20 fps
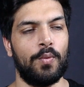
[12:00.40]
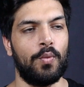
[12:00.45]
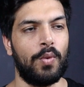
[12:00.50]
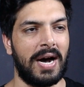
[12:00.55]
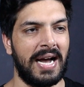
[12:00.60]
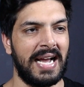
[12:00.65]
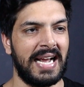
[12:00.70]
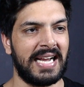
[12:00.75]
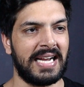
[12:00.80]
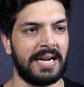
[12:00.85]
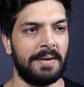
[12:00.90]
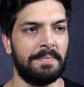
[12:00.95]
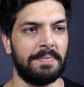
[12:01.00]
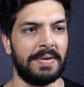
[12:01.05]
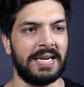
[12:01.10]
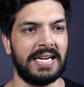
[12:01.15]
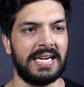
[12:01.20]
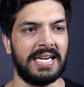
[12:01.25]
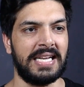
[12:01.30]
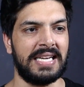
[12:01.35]
Y
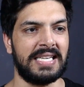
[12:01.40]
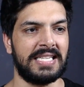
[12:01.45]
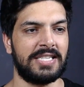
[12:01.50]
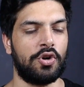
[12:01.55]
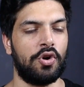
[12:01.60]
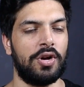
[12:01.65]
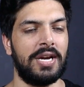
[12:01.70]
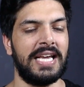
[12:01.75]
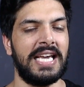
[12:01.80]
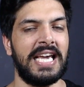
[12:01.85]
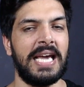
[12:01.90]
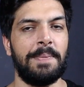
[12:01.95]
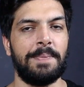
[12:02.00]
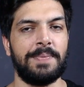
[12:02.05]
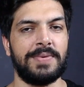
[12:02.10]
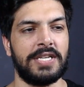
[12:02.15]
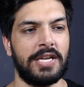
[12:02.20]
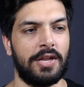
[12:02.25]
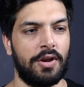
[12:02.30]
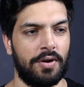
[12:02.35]
completely is called
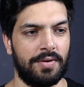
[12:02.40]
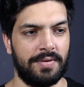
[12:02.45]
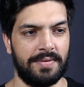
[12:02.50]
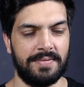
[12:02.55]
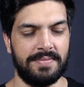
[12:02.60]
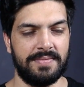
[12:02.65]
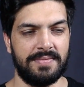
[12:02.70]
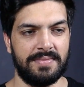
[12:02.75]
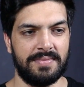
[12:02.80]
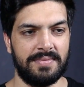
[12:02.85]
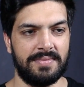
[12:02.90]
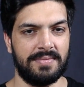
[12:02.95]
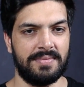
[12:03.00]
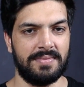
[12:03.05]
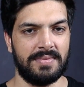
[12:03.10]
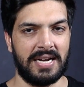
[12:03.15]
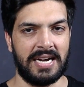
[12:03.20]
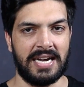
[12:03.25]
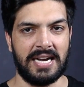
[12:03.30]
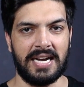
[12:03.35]
epsilon.
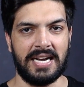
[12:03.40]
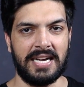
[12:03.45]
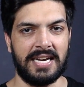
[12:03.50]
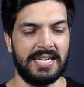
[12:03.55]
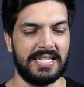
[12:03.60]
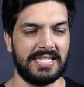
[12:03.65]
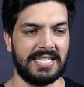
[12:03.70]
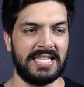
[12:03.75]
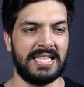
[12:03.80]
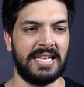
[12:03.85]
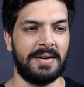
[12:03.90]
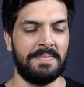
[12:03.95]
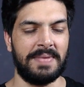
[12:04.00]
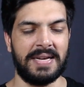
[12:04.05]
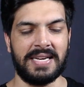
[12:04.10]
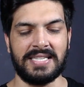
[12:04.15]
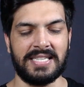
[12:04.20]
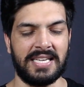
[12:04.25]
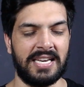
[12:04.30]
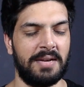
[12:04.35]
I understand there are
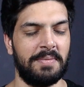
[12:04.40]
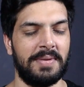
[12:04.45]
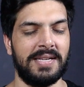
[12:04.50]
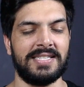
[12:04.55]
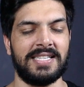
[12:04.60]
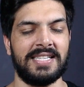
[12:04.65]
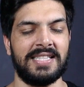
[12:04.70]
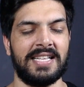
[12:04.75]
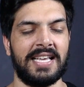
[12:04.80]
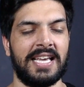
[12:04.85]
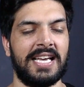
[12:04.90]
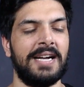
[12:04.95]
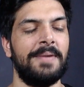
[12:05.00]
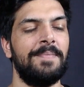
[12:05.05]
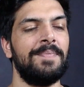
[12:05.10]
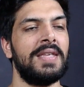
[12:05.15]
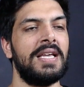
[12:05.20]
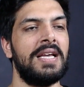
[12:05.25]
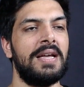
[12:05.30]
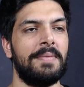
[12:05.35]
many syllables in
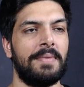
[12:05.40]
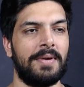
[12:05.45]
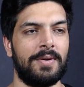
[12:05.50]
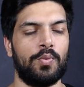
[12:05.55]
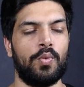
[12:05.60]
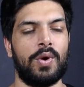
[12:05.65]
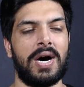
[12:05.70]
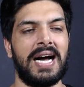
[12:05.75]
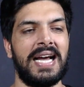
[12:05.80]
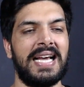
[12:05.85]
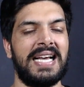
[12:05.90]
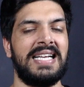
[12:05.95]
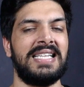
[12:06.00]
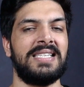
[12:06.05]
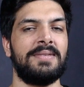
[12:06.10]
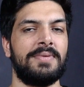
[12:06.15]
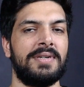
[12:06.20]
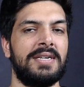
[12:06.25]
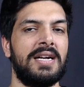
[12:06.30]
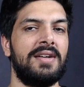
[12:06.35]
here, but Y
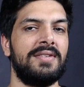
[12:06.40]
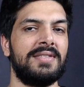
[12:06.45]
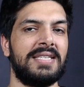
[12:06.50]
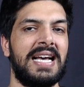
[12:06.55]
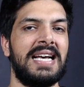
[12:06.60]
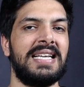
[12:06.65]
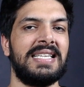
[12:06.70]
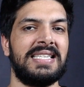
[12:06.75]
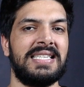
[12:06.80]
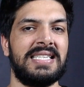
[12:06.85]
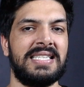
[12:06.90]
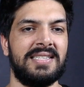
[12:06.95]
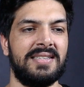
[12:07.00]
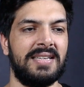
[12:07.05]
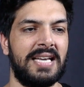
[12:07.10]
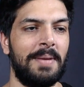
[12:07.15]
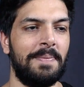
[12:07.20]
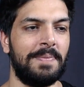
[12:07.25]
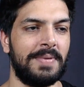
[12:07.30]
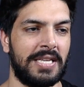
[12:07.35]
is pronounced as
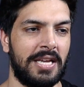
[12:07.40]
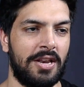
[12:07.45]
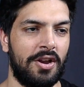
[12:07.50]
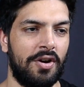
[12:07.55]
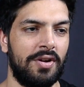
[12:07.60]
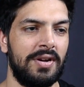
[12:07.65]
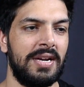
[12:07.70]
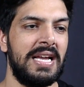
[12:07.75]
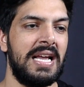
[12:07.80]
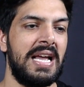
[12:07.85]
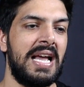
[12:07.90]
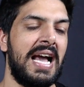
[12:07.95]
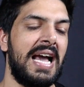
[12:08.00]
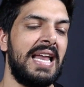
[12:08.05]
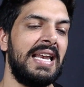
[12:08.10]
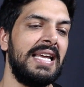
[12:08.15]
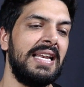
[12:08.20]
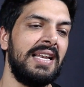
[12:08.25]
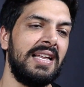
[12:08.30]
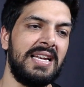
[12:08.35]
epsilon,
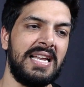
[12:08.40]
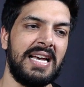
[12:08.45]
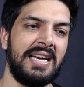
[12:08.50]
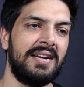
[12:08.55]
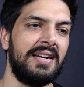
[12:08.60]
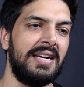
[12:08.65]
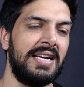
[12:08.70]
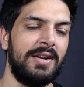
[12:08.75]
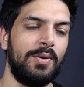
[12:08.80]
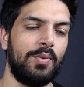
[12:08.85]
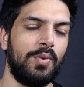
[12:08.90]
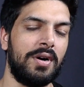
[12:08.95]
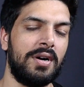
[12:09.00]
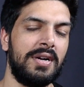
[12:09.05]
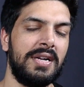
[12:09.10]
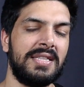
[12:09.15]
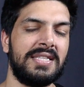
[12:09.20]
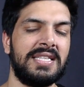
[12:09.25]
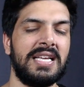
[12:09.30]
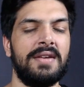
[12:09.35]
and in a letter, in a
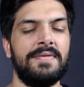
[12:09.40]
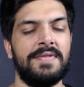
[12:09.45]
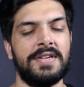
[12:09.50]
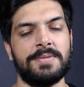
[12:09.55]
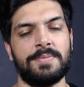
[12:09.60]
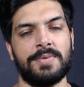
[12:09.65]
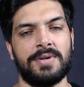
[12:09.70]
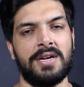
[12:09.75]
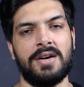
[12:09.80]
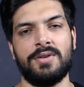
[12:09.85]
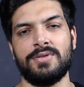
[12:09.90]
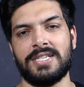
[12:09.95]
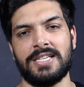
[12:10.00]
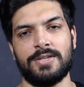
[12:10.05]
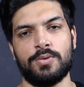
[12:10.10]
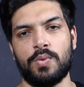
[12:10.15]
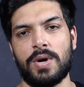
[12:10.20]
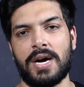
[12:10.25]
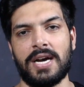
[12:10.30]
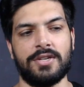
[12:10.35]
word itself is pronounced
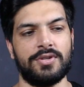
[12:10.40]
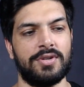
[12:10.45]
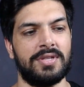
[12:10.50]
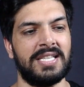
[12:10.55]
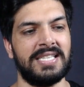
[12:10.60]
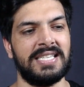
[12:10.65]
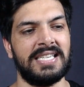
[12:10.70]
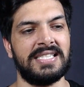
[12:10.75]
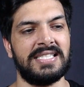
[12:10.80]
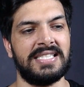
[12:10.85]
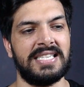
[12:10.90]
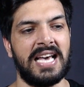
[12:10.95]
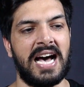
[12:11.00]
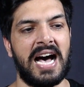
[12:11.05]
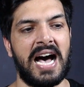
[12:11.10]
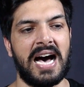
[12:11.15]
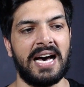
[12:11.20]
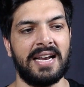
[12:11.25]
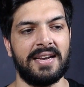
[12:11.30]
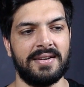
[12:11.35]
as Y. So this is
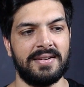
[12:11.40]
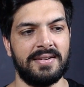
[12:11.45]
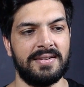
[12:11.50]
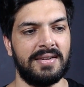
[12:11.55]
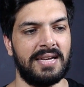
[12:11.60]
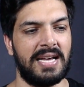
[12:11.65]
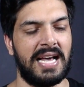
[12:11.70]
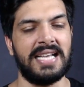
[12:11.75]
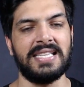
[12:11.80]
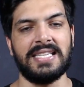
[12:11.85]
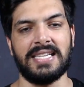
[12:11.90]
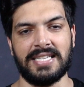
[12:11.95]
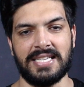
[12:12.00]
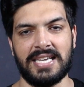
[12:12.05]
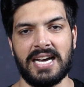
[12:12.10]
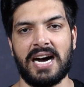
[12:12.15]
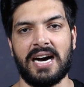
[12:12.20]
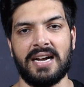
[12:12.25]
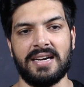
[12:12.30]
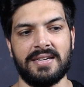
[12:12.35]
yard, as in
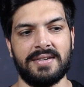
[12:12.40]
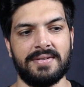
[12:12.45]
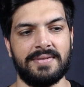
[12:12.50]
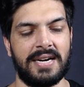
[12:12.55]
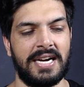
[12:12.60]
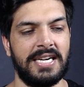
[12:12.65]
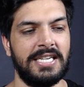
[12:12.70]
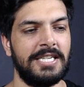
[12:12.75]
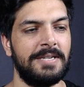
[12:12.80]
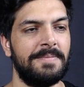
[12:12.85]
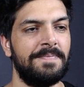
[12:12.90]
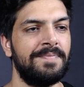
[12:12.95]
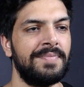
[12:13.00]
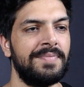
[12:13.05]
yard, right?